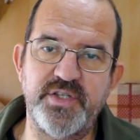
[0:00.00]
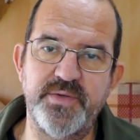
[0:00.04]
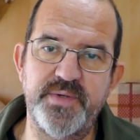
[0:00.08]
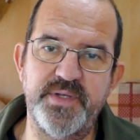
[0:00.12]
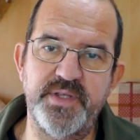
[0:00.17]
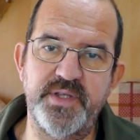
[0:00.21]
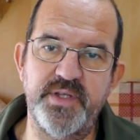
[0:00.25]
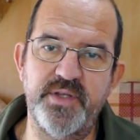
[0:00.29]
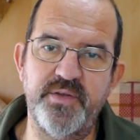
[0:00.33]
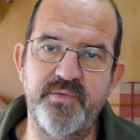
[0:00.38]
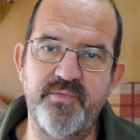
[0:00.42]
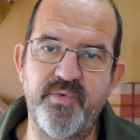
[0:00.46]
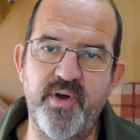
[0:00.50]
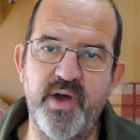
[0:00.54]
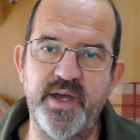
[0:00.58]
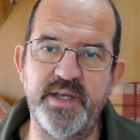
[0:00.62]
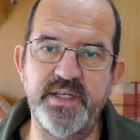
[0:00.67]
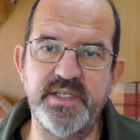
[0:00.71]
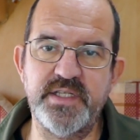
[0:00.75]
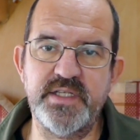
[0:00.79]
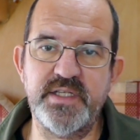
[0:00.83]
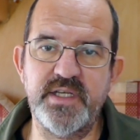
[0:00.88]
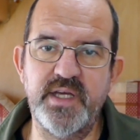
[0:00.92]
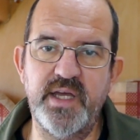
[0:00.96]
you in the
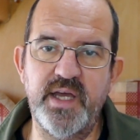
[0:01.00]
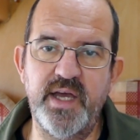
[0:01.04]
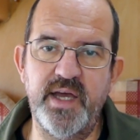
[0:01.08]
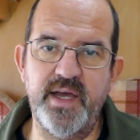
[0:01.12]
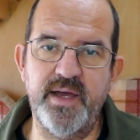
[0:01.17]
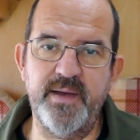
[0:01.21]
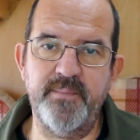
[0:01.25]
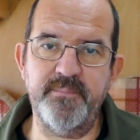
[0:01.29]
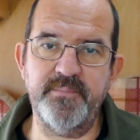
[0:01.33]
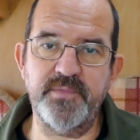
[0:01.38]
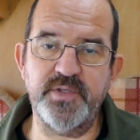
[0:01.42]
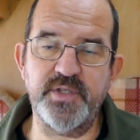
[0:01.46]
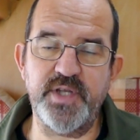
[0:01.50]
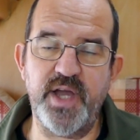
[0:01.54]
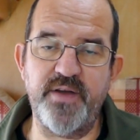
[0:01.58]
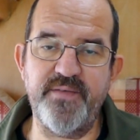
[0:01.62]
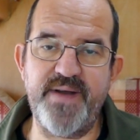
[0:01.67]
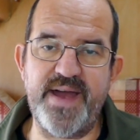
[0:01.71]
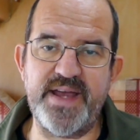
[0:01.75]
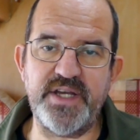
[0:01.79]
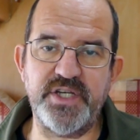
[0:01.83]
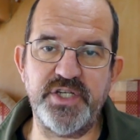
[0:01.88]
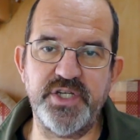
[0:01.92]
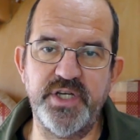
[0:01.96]
right
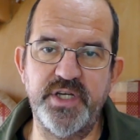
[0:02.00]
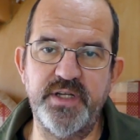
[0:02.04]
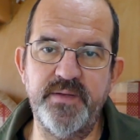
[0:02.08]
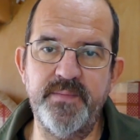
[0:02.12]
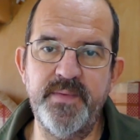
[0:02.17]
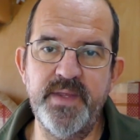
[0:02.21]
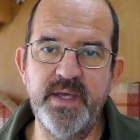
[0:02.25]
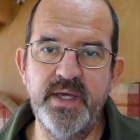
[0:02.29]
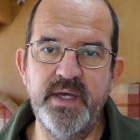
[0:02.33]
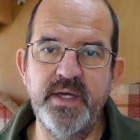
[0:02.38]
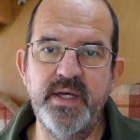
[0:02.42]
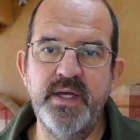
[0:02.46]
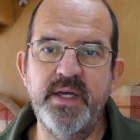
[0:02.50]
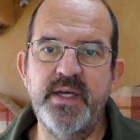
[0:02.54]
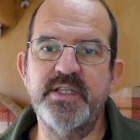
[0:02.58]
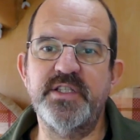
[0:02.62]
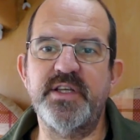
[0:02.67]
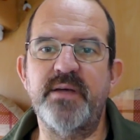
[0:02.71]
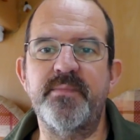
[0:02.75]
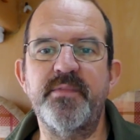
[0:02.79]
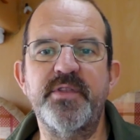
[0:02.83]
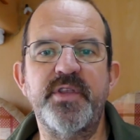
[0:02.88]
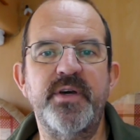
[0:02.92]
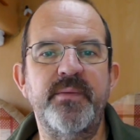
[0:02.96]
direction.
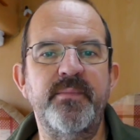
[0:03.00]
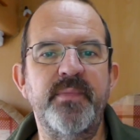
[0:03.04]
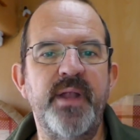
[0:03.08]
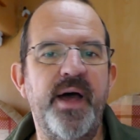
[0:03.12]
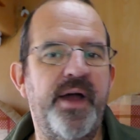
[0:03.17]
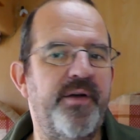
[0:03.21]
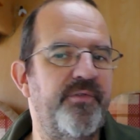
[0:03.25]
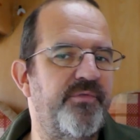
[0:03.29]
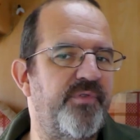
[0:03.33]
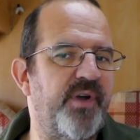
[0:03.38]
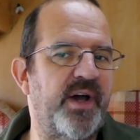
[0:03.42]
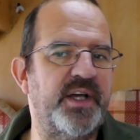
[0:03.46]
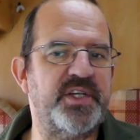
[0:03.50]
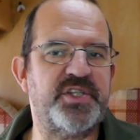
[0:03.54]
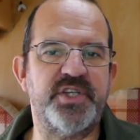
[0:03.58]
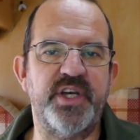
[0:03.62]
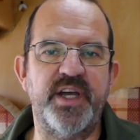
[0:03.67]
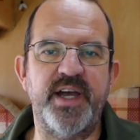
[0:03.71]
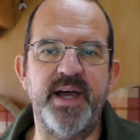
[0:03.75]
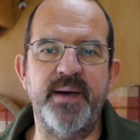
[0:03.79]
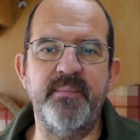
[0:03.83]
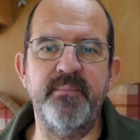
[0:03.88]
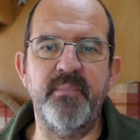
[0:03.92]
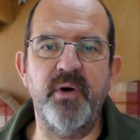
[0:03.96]
Some of them, like
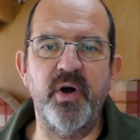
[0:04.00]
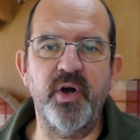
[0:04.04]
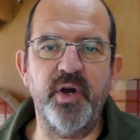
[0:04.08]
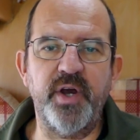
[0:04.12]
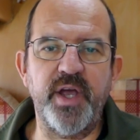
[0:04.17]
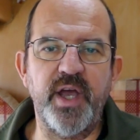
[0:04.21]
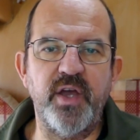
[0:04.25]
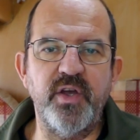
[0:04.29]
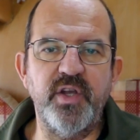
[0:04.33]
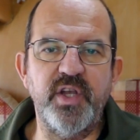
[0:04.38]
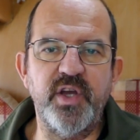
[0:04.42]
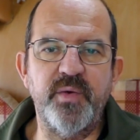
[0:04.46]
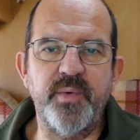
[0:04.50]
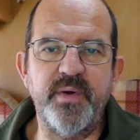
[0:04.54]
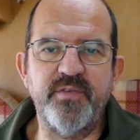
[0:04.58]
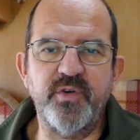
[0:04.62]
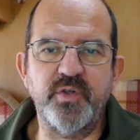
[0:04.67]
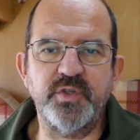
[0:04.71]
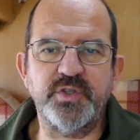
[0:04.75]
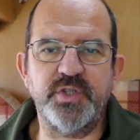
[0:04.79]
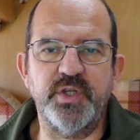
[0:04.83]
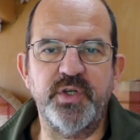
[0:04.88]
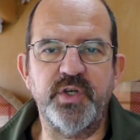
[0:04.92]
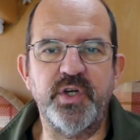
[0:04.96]
Russia and Mongolia, we've
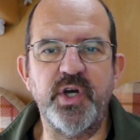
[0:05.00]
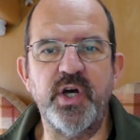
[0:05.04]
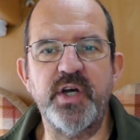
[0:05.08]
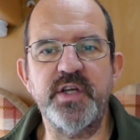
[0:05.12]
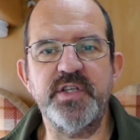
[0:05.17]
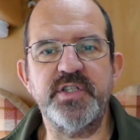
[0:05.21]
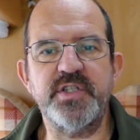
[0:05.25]
also got